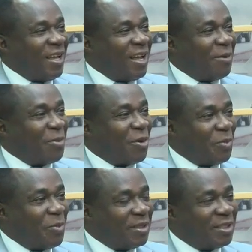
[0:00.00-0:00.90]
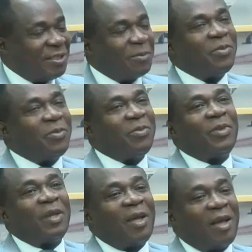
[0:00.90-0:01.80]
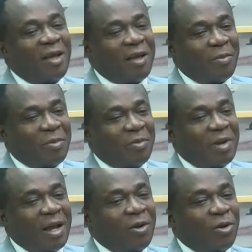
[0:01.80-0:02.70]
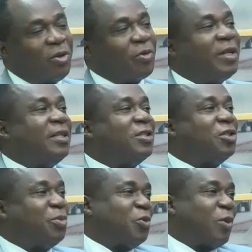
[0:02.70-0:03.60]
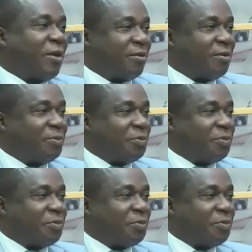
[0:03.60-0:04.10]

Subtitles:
employment and also redistribute wealth.